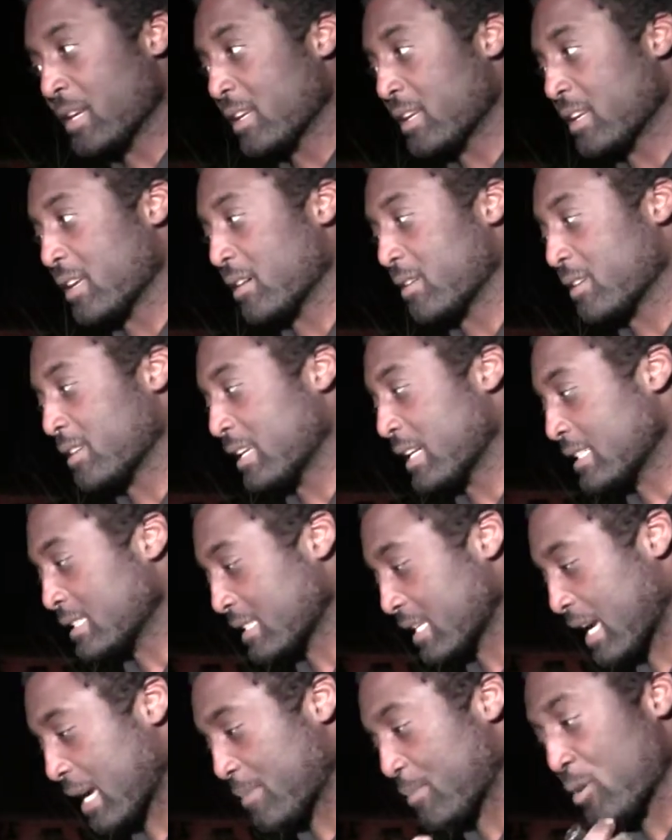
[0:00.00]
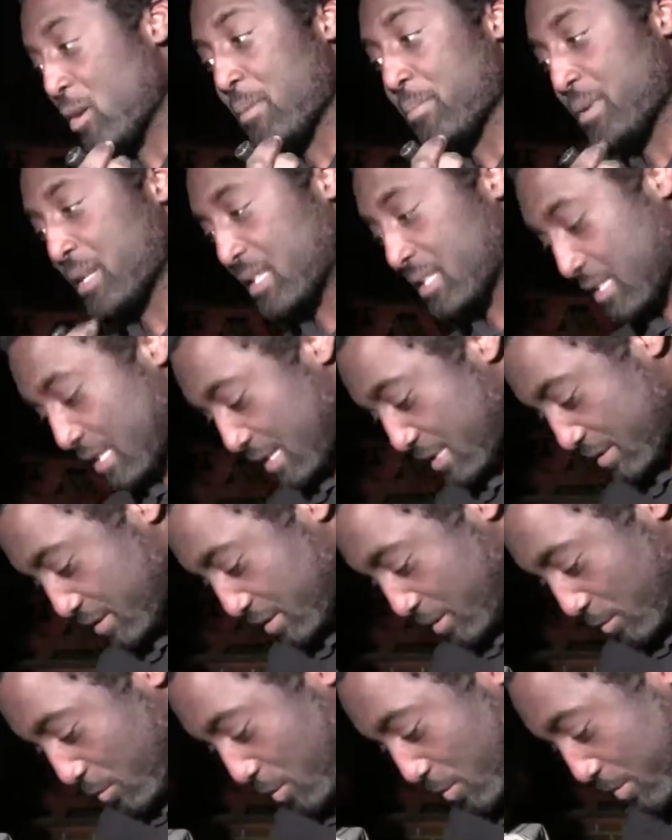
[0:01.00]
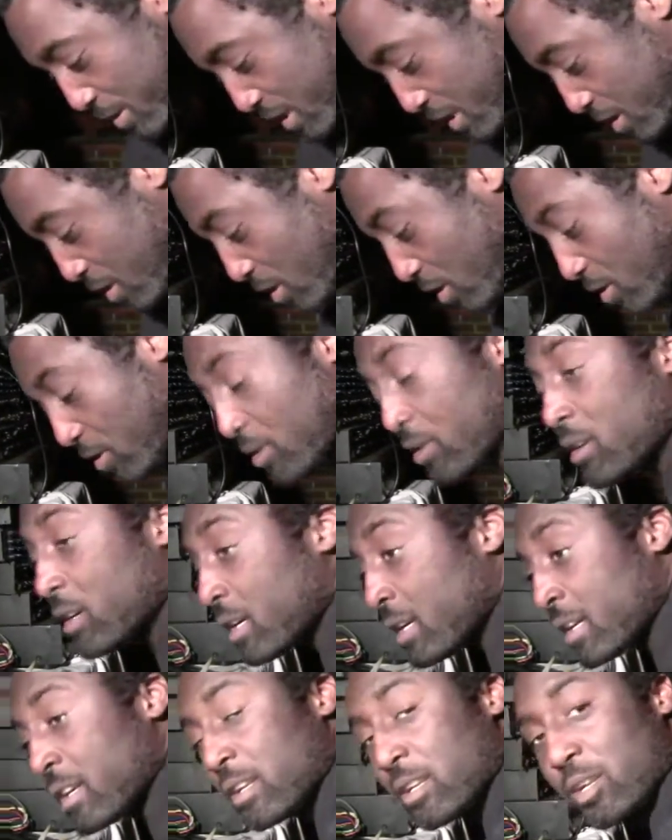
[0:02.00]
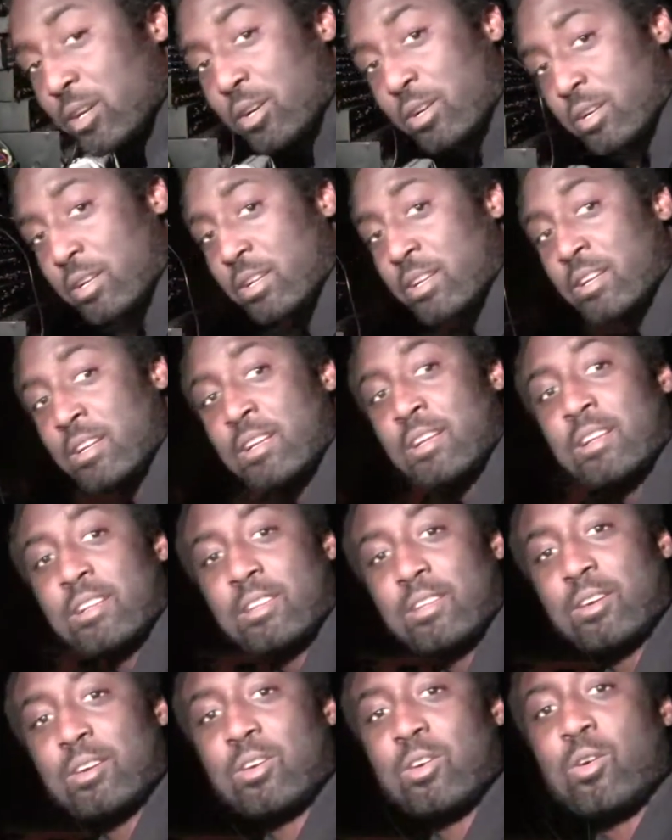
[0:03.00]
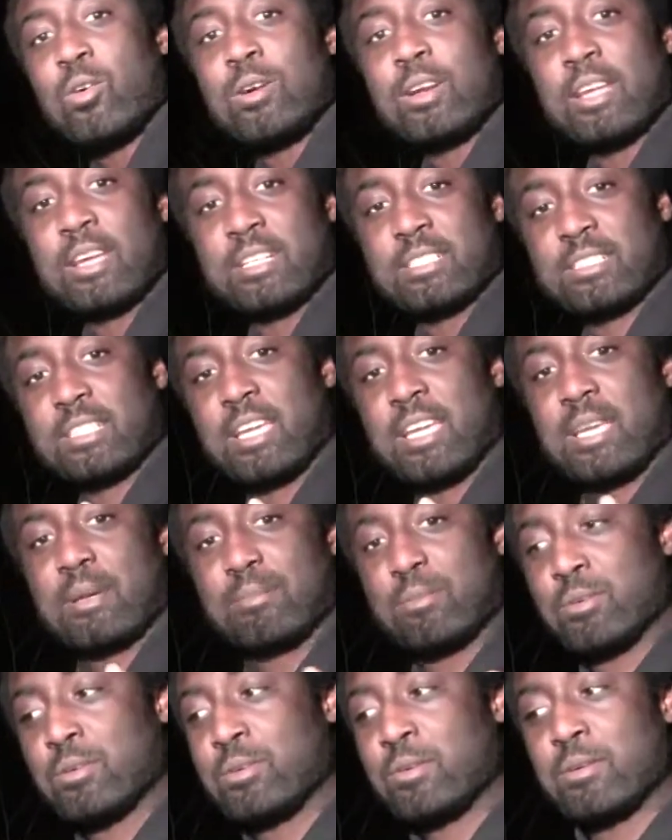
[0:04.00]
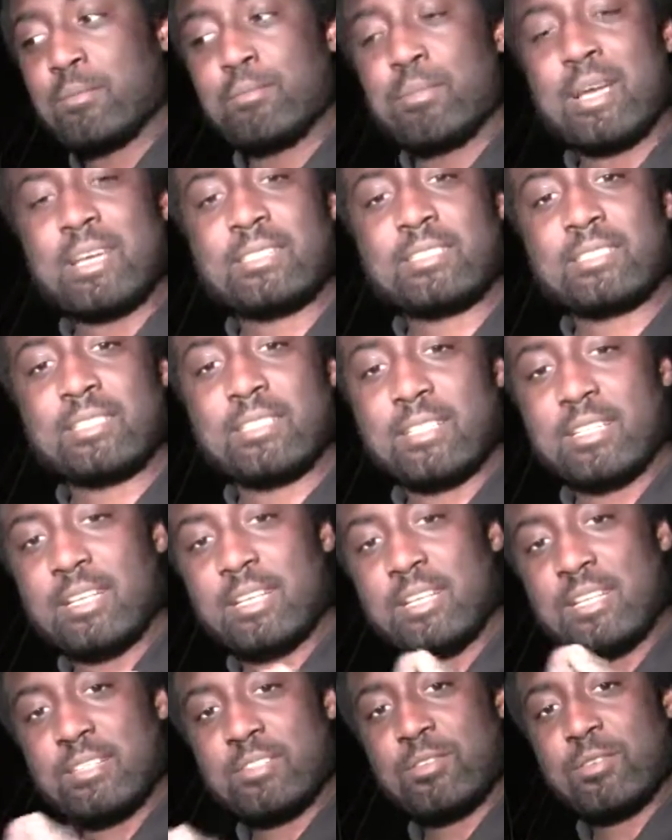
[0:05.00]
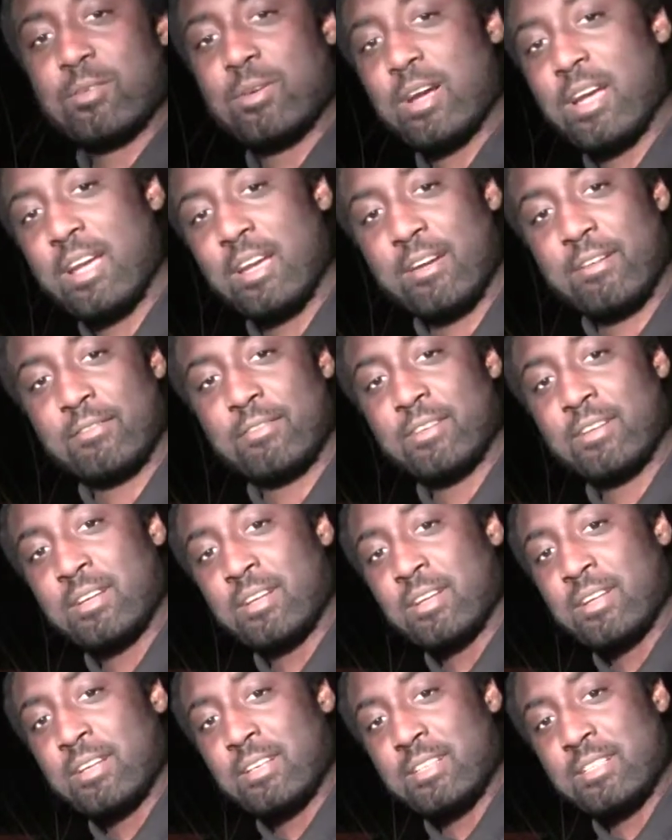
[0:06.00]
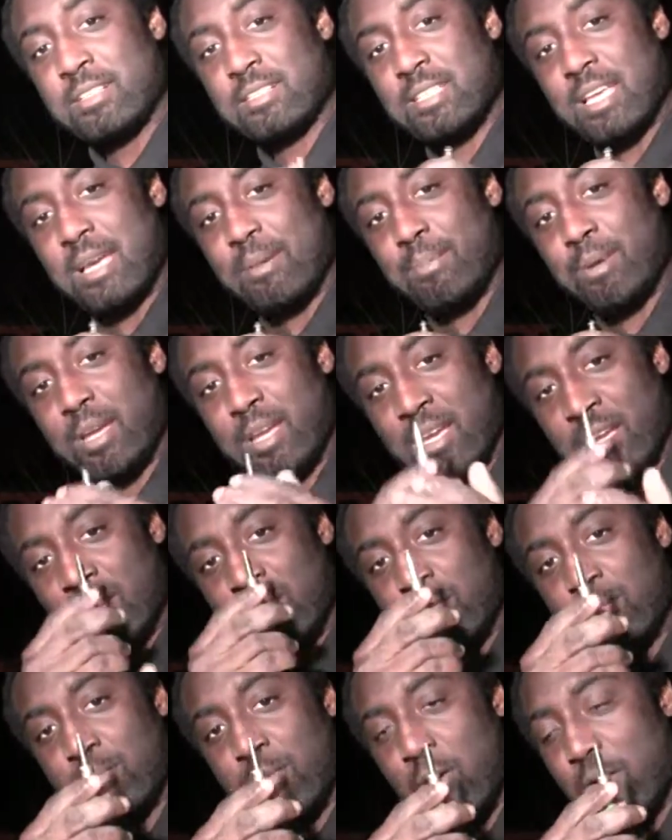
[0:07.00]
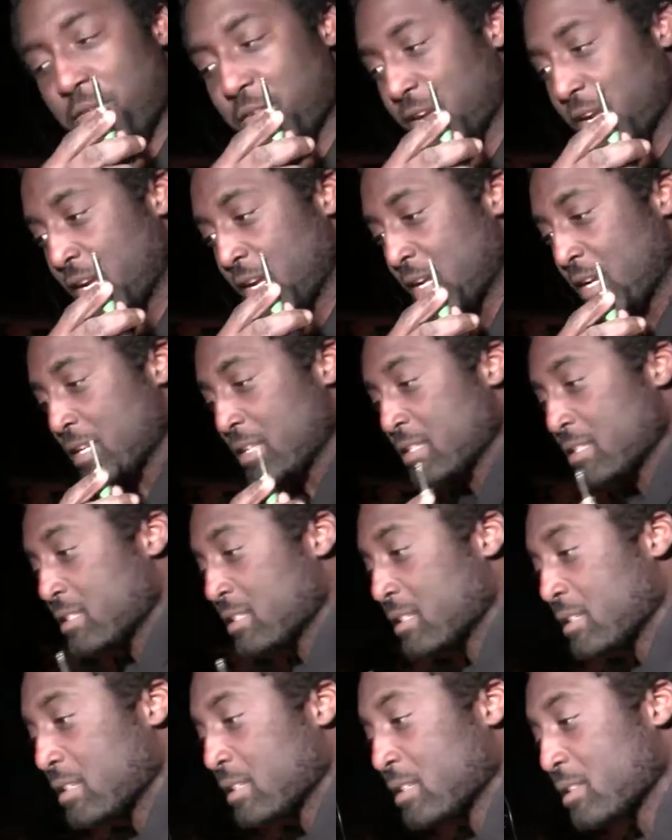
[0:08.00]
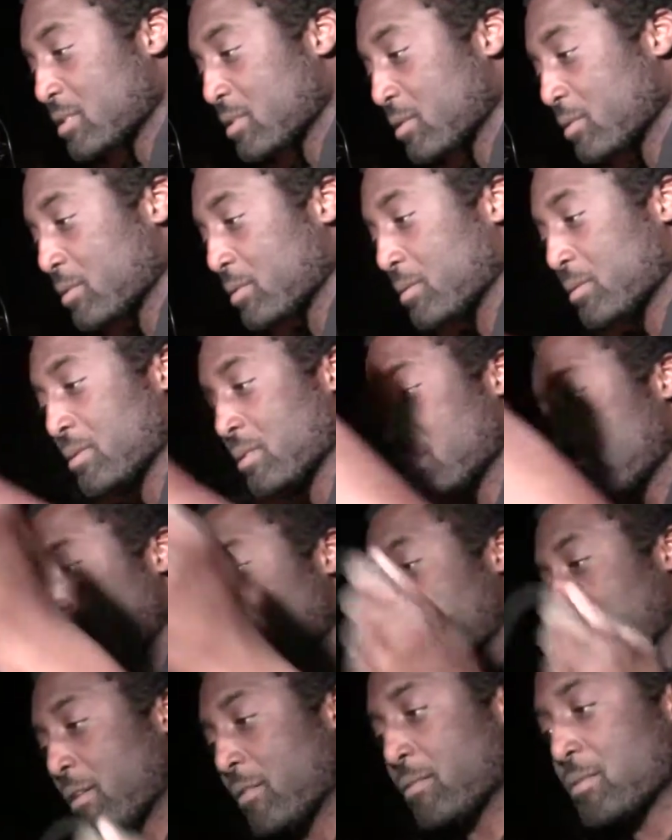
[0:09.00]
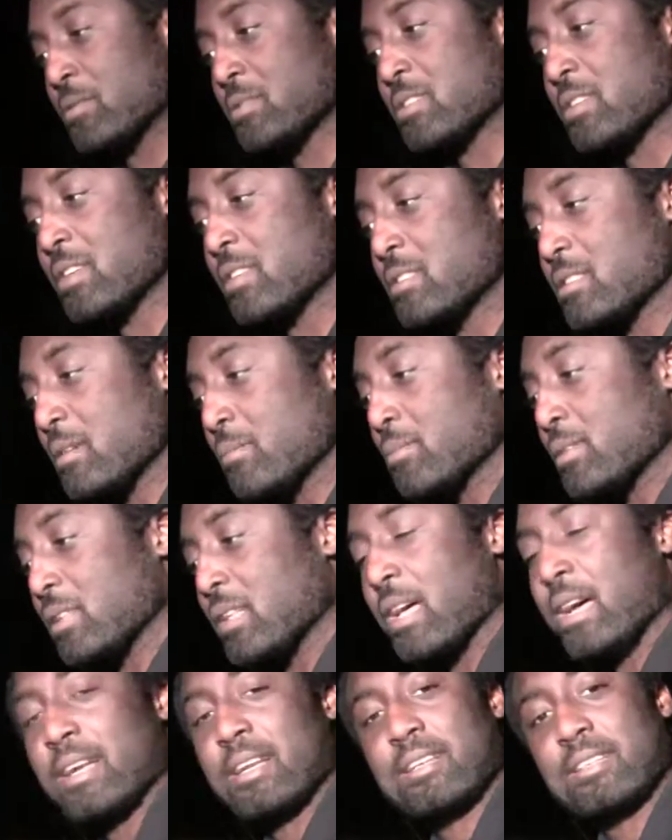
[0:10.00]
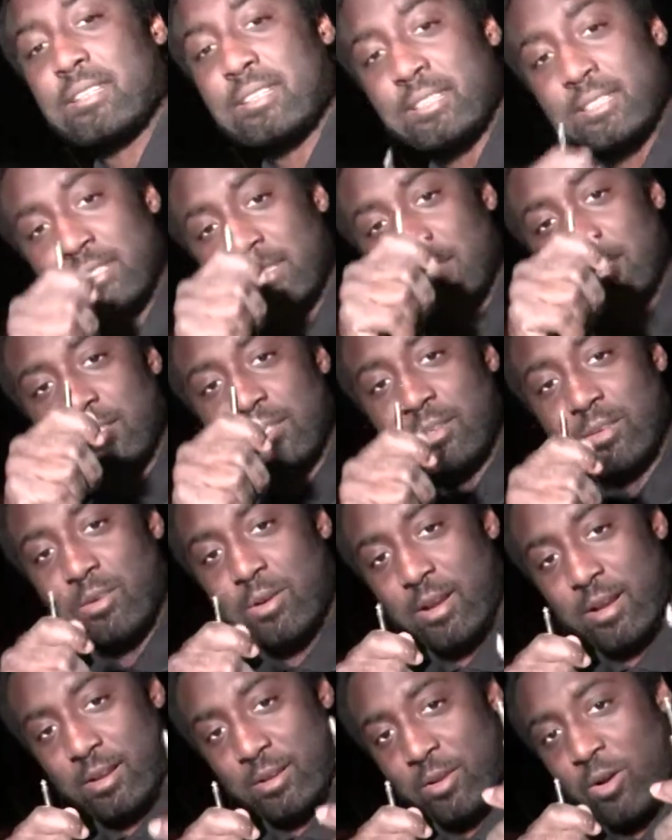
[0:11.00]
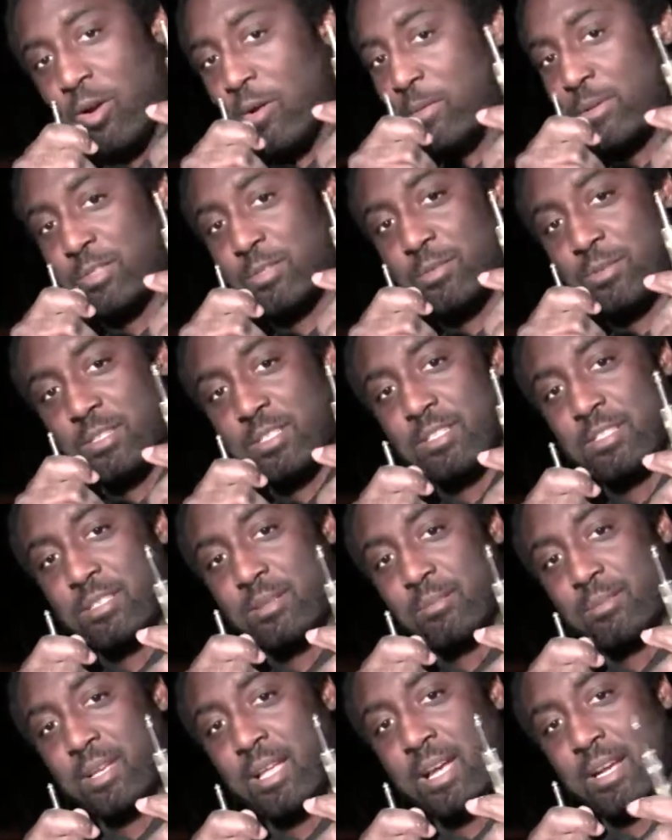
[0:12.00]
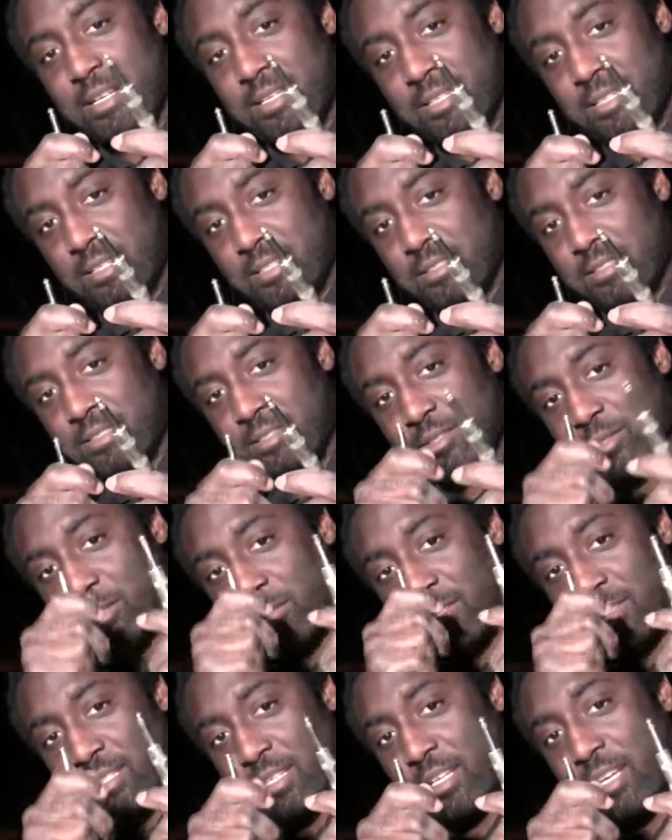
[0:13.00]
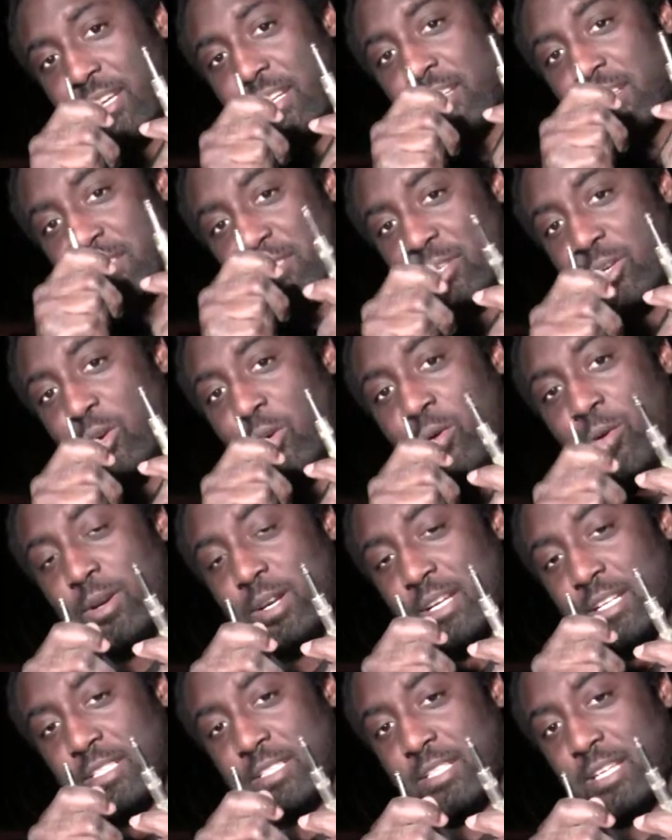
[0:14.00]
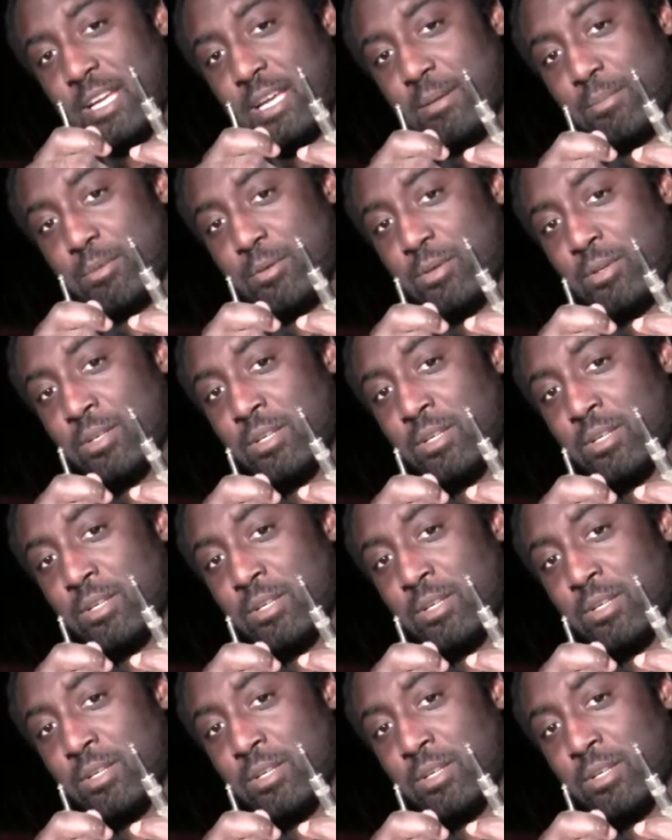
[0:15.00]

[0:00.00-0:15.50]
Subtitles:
Now the next cable I'll be testing will be called the 1/4" cable. Basically is you're gonna have this type of end on both ends. So if you see something like this, you're always gonna see something like this. So this, again, this is the 1/4" cable.